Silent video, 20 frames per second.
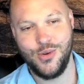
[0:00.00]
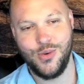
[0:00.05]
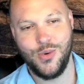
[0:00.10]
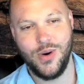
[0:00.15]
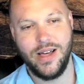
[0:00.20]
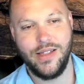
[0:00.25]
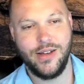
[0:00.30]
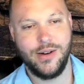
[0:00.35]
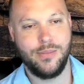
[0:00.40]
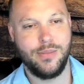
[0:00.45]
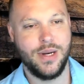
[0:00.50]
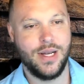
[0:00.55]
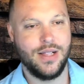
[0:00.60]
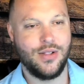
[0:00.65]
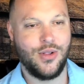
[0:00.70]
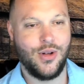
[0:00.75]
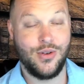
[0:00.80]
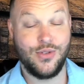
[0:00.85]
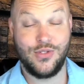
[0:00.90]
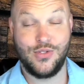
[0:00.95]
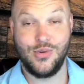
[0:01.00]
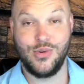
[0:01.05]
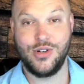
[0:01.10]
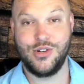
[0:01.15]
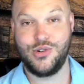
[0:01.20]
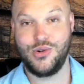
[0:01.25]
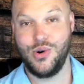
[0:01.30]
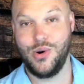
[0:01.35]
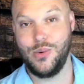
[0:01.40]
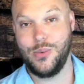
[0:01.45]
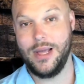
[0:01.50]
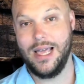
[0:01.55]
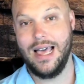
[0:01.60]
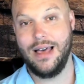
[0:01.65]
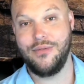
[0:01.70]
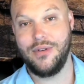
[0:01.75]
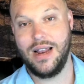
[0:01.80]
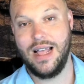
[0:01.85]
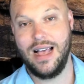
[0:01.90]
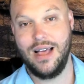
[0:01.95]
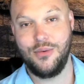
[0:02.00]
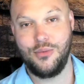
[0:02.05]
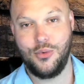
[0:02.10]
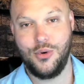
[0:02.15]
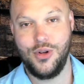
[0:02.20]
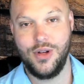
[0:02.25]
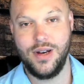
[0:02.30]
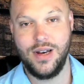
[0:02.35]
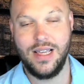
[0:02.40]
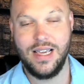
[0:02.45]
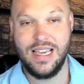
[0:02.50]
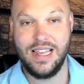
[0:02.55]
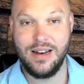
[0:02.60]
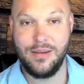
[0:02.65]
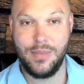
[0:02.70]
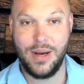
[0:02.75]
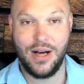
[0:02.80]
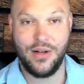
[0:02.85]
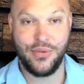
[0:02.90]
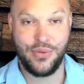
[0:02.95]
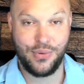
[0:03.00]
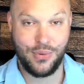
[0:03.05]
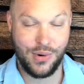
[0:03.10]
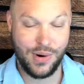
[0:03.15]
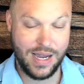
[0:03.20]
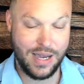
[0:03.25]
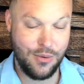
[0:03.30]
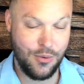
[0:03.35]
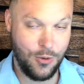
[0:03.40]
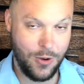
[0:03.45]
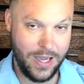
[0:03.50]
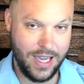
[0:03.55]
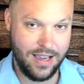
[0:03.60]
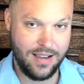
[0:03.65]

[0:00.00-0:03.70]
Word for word: But long story short, we haven't had one in about three weeks.